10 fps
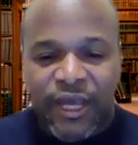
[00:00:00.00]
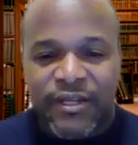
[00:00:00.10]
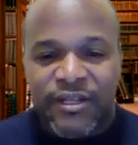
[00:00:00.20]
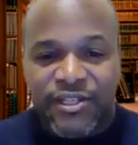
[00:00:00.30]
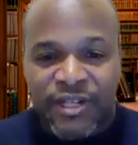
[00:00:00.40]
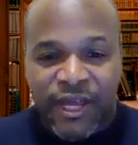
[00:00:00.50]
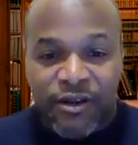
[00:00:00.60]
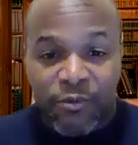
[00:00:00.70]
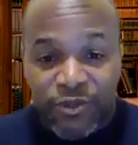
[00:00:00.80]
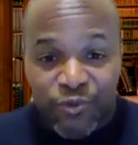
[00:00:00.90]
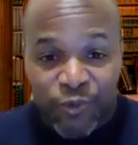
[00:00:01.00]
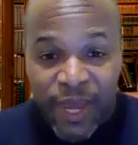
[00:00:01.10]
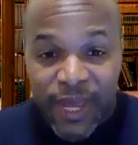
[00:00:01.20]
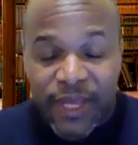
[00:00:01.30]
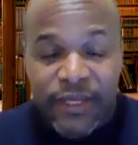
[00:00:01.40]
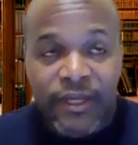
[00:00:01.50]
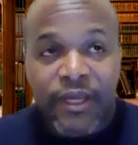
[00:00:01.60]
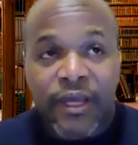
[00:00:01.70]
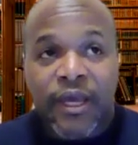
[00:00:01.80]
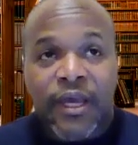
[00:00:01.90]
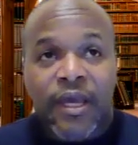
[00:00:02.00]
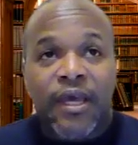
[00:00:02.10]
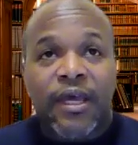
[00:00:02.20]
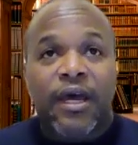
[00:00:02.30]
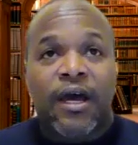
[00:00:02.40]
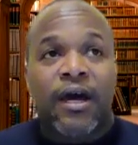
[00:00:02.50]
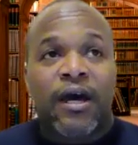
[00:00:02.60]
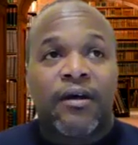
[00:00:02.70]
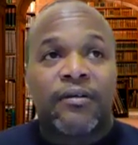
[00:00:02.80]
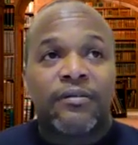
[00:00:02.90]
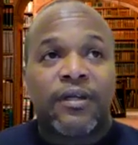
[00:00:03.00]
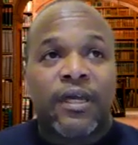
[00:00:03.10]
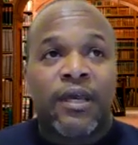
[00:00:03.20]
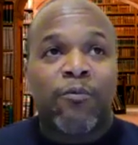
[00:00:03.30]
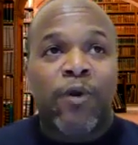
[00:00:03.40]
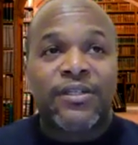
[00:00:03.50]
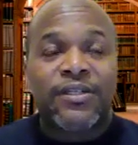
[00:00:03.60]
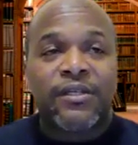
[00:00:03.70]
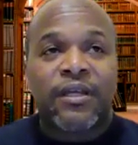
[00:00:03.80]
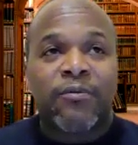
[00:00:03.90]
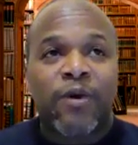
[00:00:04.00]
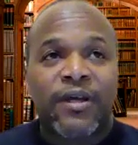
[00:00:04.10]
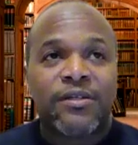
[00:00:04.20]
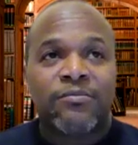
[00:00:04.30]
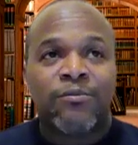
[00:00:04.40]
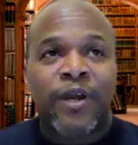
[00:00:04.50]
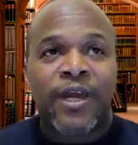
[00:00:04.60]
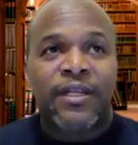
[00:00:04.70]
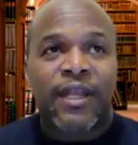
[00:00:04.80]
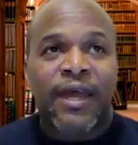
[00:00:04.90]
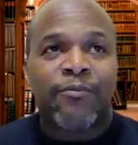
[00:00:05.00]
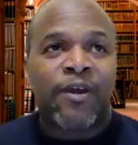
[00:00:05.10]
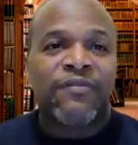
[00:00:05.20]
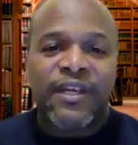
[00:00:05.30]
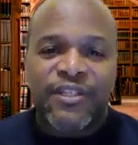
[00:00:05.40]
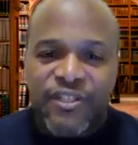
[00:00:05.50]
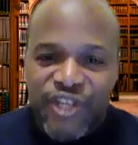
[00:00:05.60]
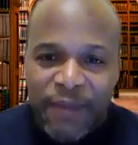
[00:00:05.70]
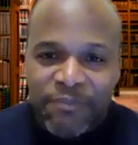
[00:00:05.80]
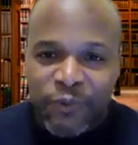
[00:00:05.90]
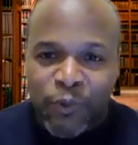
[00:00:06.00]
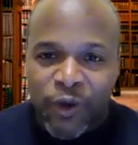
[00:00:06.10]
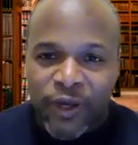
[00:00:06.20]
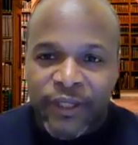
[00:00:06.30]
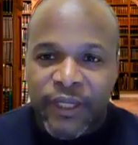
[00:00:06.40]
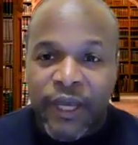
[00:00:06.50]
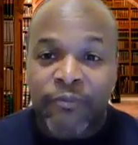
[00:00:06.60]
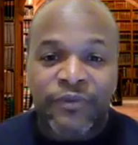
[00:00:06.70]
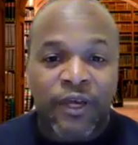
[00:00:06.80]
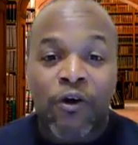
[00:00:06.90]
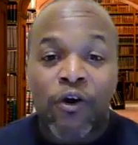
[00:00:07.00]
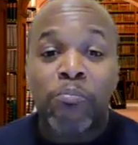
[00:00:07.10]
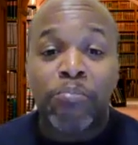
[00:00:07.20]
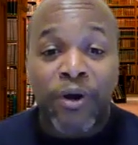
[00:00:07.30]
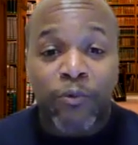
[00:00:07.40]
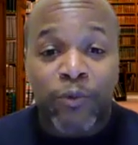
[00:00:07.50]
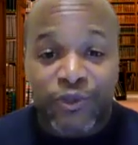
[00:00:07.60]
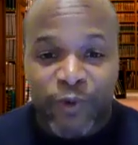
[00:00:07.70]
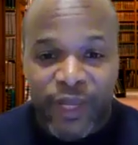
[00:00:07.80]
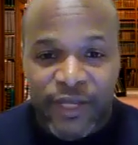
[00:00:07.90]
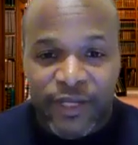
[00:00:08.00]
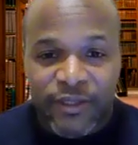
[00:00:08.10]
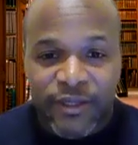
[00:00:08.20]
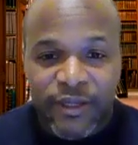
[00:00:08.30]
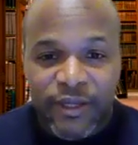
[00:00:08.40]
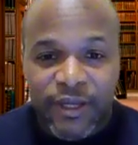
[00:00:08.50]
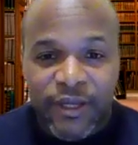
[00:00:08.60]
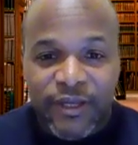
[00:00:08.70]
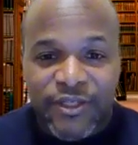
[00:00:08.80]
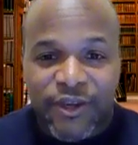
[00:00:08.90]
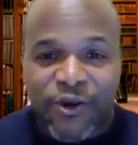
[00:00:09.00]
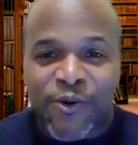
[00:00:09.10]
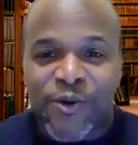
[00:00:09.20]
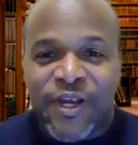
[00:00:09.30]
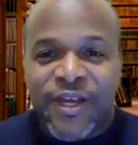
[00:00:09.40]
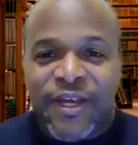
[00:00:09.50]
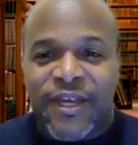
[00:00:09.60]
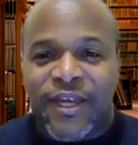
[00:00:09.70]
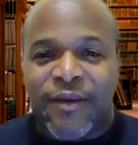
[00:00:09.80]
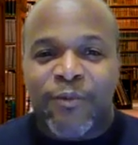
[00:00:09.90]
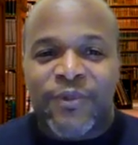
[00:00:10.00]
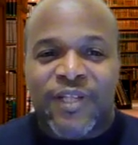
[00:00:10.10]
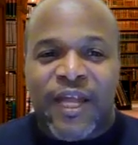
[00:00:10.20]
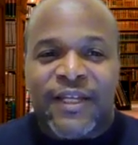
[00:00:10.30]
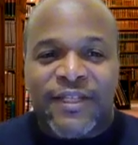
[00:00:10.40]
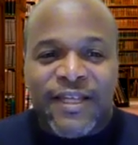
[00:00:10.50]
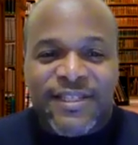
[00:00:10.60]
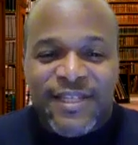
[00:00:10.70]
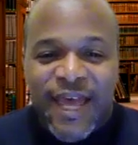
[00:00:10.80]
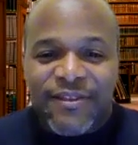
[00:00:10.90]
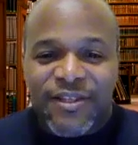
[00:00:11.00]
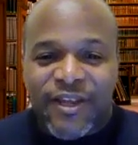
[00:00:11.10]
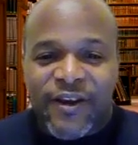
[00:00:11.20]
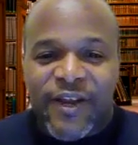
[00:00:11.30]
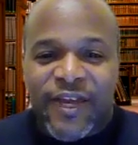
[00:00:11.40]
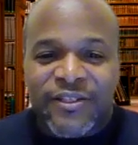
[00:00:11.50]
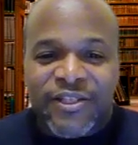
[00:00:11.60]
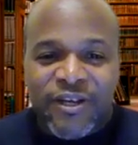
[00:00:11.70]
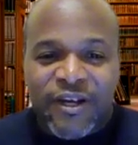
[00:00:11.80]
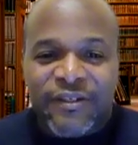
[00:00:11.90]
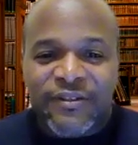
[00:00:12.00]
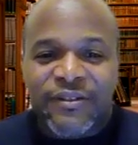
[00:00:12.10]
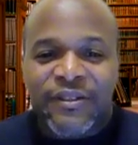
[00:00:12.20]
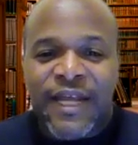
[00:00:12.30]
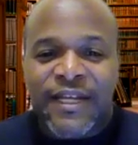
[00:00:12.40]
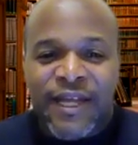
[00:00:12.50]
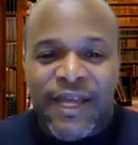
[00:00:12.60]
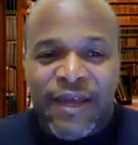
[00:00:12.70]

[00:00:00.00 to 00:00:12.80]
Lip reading: and this letter was read, it wasn't read like Revelation chapter 1. The whole book was read. So it was like they sat there, and John, that